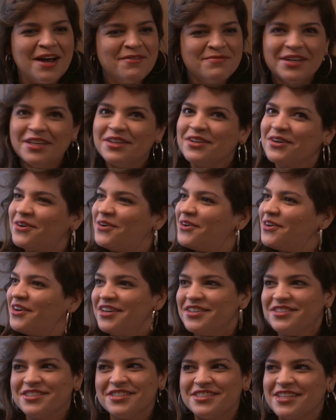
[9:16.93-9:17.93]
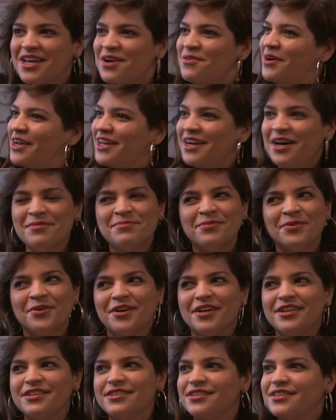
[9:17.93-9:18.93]
have me in the corner and just say, wait up,
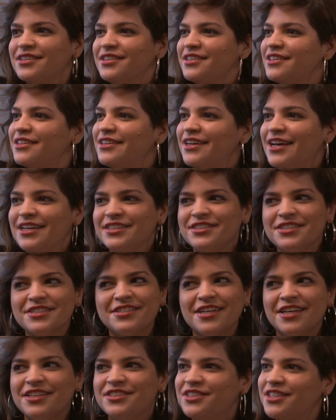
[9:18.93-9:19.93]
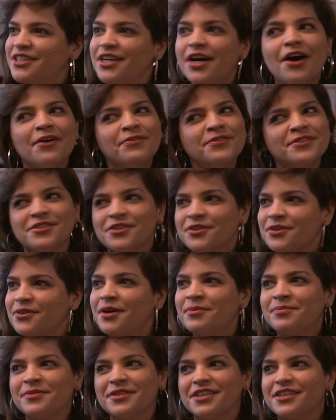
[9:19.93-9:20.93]
boys. And just say, G, Officer
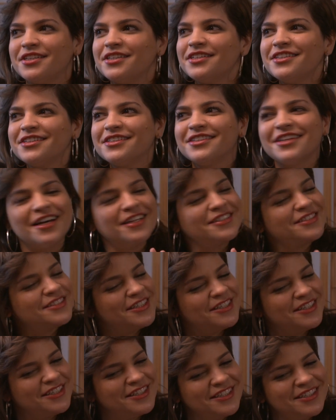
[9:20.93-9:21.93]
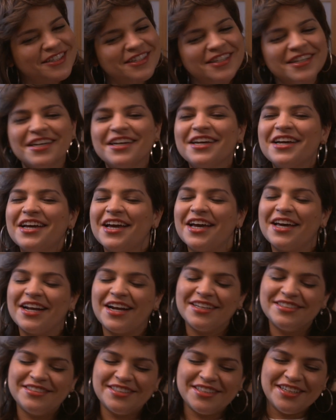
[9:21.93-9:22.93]
Krupke. That's it. And
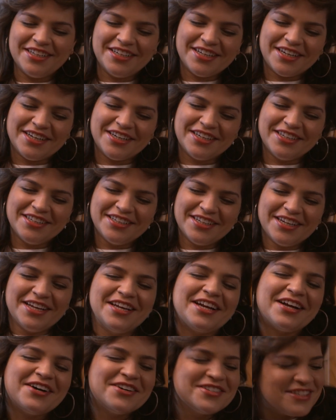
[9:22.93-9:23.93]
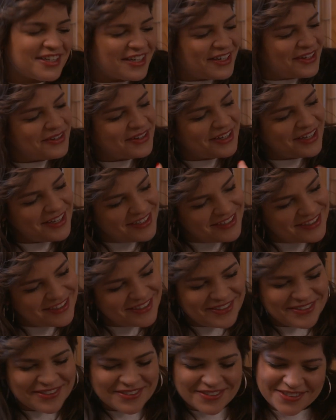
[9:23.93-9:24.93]
I didn't get it. And I was like, okay,
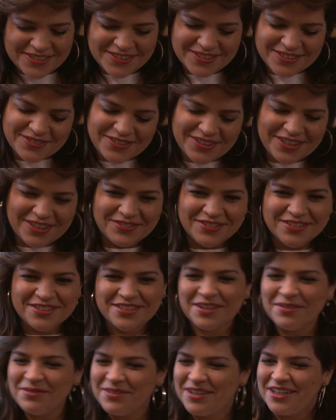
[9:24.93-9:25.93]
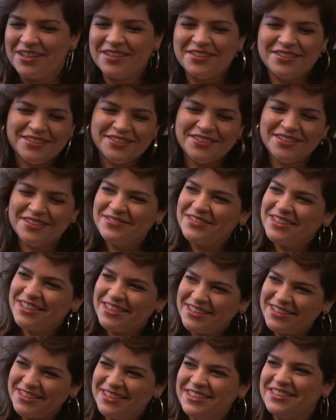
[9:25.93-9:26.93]
cool, whatever. Someday I'll do it,
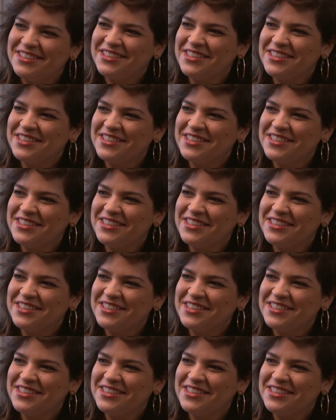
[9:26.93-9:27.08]
man.